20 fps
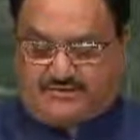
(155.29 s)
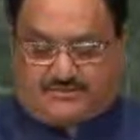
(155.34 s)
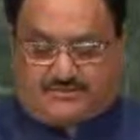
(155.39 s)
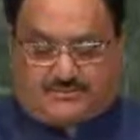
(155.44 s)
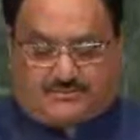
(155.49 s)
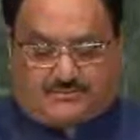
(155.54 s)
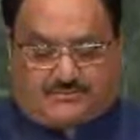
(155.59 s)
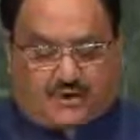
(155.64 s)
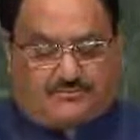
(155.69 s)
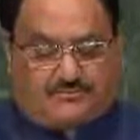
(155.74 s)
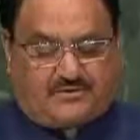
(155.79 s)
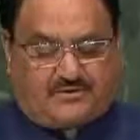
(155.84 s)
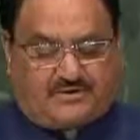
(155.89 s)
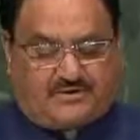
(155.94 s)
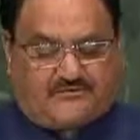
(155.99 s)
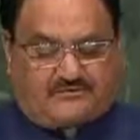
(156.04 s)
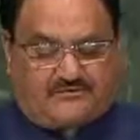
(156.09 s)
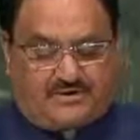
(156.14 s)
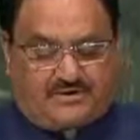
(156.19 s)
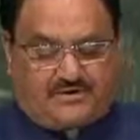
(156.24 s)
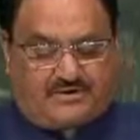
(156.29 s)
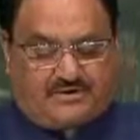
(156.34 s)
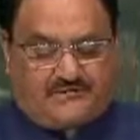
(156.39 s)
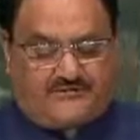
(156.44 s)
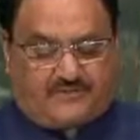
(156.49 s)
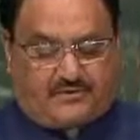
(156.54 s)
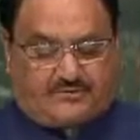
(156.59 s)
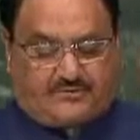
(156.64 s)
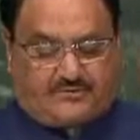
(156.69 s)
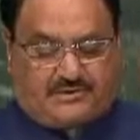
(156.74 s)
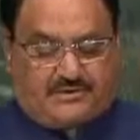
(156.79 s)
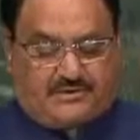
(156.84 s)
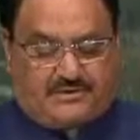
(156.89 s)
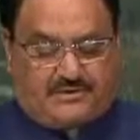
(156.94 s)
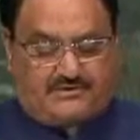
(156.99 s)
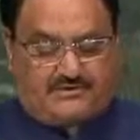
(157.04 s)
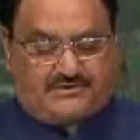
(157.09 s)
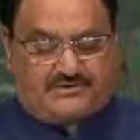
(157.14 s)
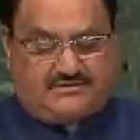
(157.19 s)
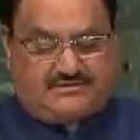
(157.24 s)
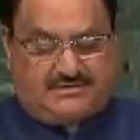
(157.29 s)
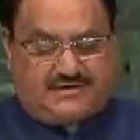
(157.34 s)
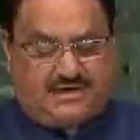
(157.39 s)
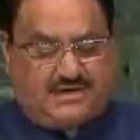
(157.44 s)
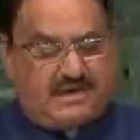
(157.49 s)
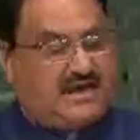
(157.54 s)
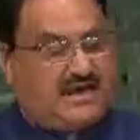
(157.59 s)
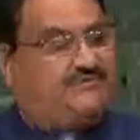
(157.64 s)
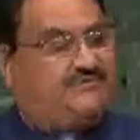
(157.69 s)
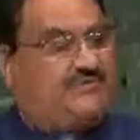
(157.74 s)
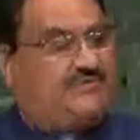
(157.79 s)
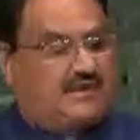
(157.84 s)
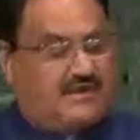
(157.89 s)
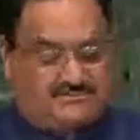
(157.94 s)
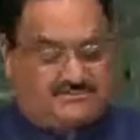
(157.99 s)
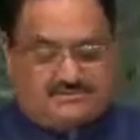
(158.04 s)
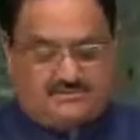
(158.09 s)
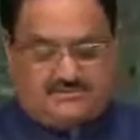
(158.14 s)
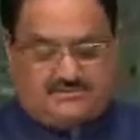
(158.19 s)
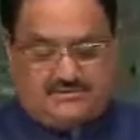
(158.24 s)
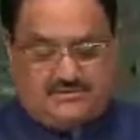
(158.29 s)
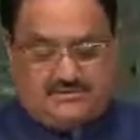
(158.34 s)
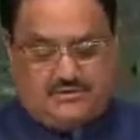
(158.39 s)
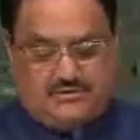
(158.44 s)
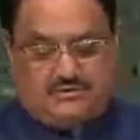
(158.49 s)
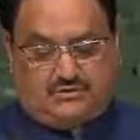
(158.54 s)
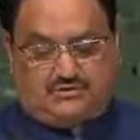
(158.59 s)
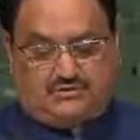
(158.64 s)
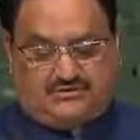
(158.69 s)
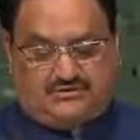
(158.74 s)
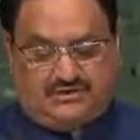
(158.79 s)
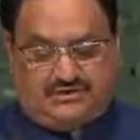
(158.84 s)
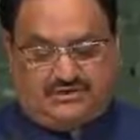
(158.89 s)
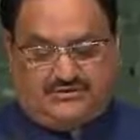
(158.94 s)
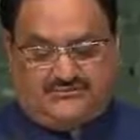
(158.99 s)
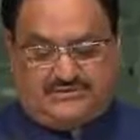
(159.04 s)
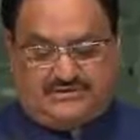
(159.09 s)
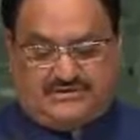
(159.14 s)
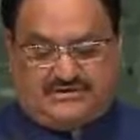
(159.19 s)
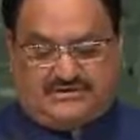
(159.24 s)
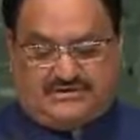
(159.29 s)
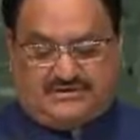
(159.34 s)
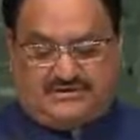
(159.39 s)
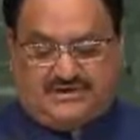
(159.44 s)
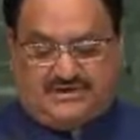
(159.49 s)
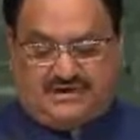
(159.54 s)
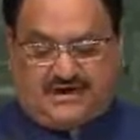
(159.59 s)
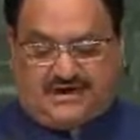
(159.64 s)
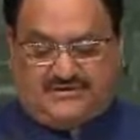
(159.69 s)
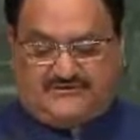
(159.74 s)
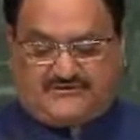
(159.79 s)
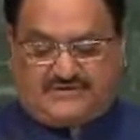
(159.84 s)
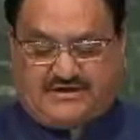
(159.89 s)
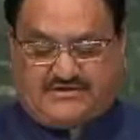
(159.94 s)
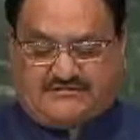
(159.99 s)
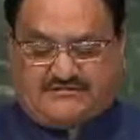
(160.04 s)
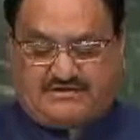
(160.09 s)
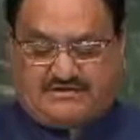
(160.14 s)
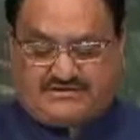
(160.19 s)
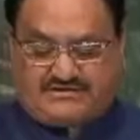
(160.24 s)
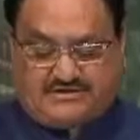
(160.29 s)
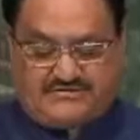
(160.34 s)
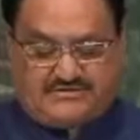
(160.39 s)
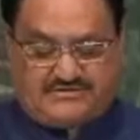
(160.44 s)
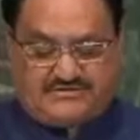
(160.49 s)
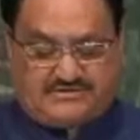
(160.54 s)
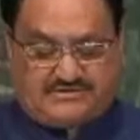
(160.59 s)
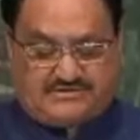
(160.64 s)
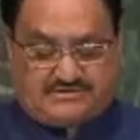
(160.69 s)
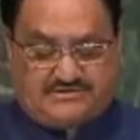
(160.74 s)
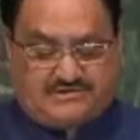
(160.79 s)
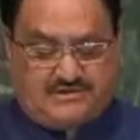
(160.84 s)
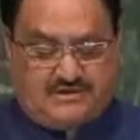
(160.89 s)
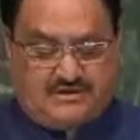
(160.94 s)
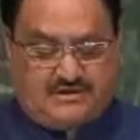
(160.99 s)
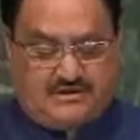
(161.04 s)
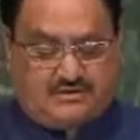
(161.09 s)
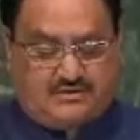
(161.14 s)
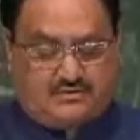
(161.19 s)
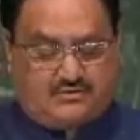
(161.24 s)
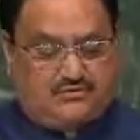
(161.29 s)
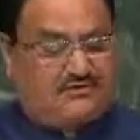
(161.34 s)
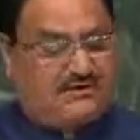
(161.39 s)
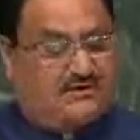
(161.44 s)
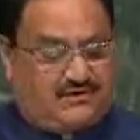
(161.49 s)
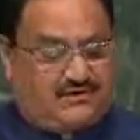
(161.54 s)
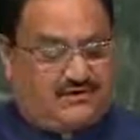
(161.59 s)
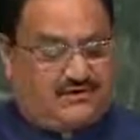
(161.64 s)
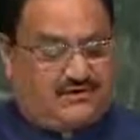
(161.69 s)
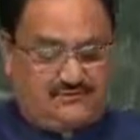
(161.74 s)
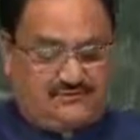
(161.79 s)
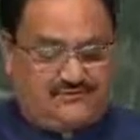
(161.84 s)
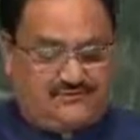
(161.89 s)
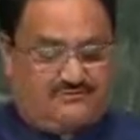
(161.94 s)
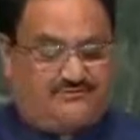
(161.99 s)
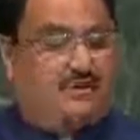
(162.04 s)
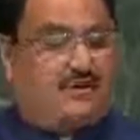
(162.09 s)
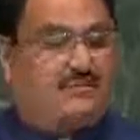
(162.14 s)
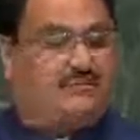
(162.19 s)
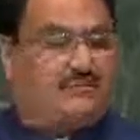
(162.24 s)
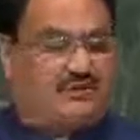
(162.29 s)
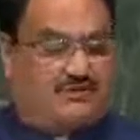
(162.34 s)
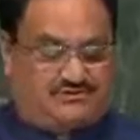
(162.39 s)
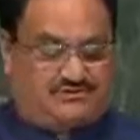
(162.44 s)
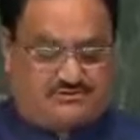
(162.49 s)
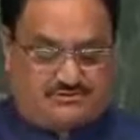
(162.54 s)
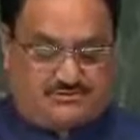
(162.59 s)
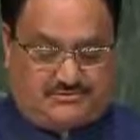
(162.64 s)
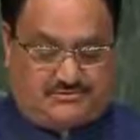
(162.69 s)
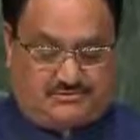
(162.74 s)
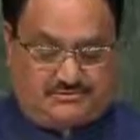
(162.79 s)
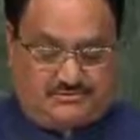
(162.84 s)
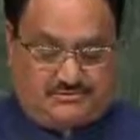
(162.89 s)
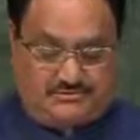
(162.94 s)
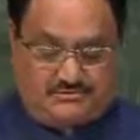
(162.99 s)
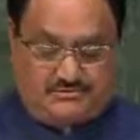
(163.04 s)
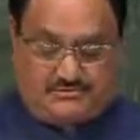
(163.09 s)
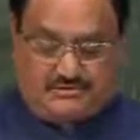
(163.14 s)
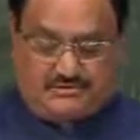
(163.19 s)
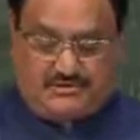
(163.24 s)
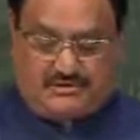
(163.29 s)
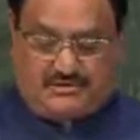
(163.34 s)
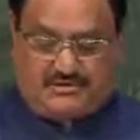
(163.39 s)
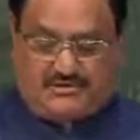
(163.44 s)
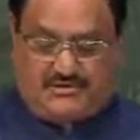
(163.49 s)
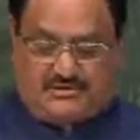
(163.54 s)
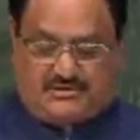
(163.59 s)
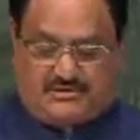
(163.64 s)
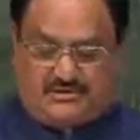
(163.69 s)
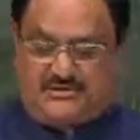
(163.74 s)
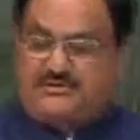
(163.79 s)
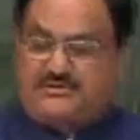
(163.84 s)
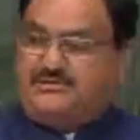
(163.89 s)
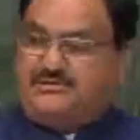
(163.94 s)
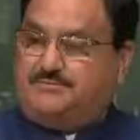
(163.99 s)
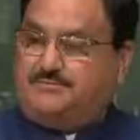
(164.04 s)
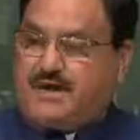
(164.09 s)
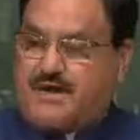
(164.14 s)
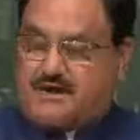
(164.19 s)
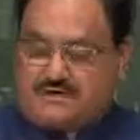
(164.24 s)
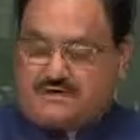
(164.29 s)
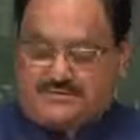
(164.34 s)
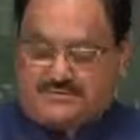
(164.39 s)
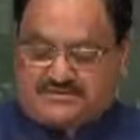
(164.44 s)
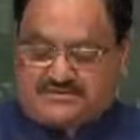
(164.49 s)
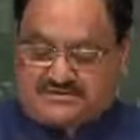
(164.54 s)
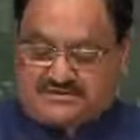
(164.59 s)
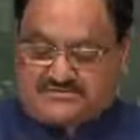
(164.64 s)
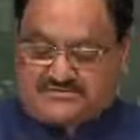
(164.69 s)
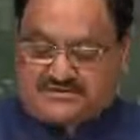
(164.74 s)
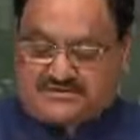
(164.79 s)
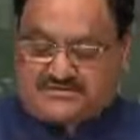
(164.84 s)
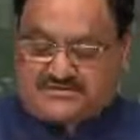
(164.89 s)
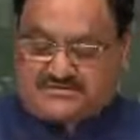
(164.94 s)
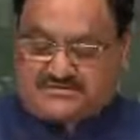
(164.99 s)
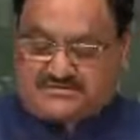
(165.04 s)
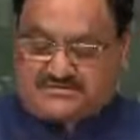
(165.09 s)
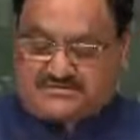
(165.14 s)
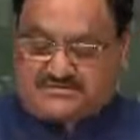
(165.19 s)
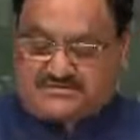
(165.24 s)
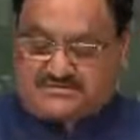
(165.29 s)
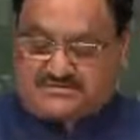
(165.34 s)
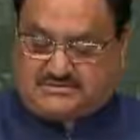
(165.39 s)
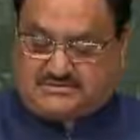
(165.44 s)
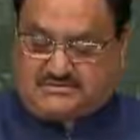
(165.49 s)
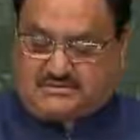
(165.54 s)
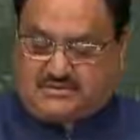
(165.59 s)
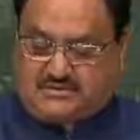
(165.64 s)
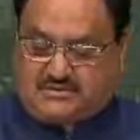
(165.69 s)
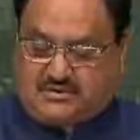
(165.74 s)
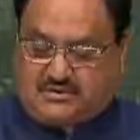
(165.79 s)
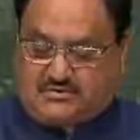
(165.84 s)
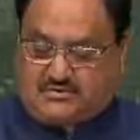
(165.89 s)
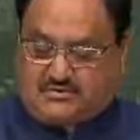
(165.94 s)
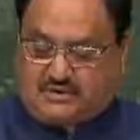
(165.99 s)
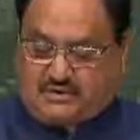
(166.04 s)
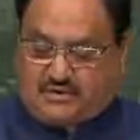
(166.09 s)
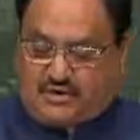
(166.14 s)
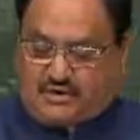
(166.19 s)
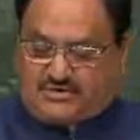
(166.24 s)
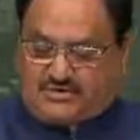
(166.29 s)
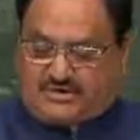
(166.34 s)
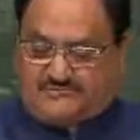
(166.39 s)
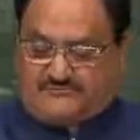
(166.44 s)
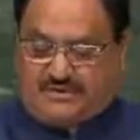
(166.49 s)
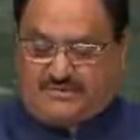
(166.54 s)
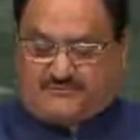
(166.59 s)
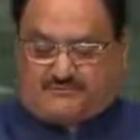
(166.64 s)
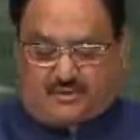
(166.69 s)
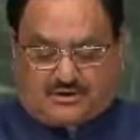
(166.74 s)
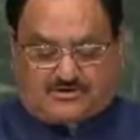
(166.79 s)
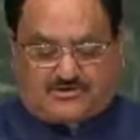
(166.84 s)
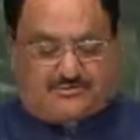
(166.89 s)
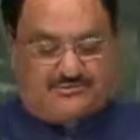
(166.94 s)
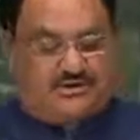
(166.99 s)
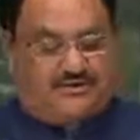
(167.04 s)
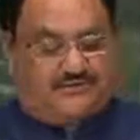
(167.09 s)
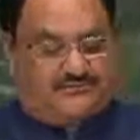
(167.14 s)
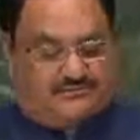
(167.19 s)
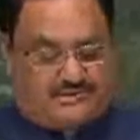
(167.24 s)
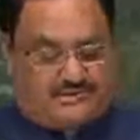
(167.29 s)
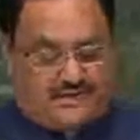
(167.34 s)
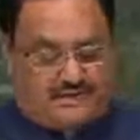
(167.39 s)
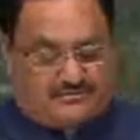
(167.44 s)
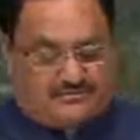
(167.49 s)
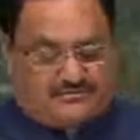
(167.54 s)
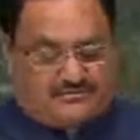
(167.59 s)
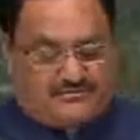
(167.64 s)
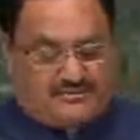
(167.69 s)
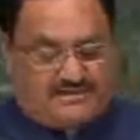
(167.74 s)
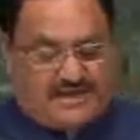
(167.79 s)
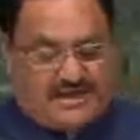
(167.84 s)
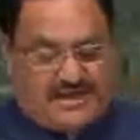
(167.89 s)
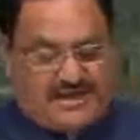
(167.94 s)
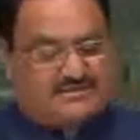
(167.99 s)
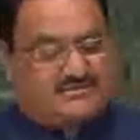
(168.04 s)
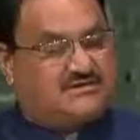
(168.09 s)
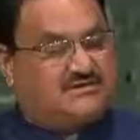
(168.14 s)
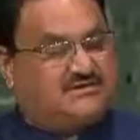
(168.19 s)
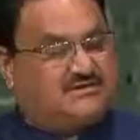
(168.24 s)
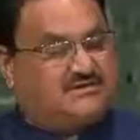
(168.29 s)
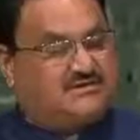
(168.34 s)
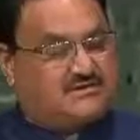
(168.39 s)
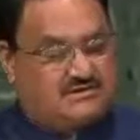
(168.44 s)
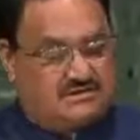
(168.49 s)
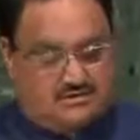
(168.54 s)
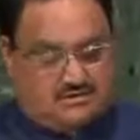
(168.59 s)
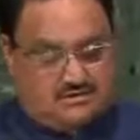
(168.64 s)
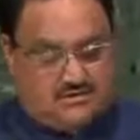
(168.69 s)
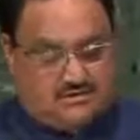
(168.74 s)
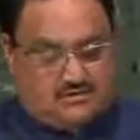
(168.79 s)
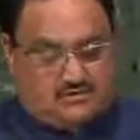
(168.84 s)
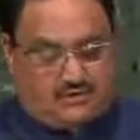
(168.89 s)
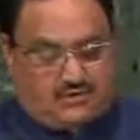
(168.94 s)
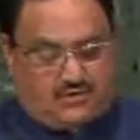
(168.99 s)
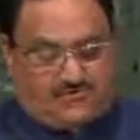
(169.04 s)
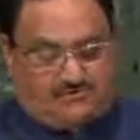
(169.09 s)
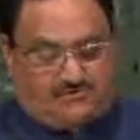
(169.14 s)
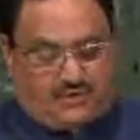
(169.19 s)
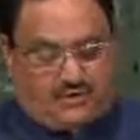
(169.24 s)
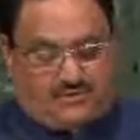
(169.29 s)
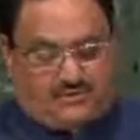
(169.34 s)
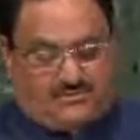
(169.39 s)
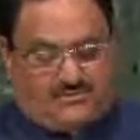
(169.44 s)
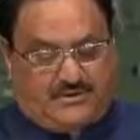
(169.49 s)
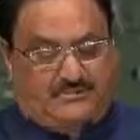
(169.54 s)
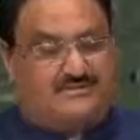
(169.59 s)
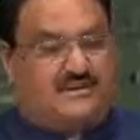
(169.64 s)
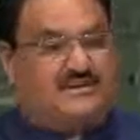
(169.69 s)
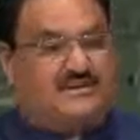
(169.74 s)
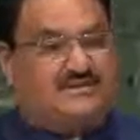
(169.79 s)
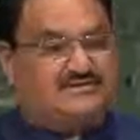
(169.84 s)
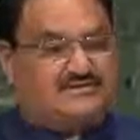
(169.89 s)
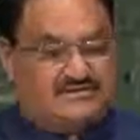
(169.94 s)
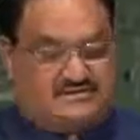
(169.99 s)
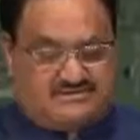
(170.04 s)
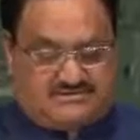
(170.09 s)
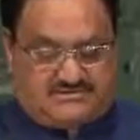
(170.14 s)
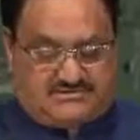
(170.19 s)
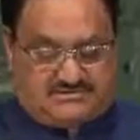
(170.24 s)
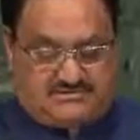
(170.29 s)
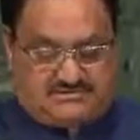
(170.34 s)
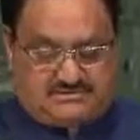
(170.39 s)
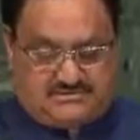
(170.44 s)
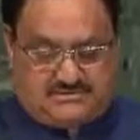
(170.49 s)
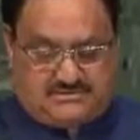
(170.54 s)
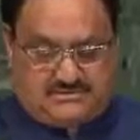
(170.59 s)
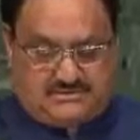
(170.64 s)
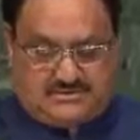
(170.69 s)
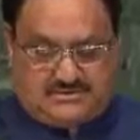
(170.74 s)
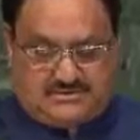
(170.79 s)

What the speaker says: with appropriate funding from the government have helped to deliver the key life-saving services to the affected population. These remarkable successes would not have been possible without the access to affordable medicines.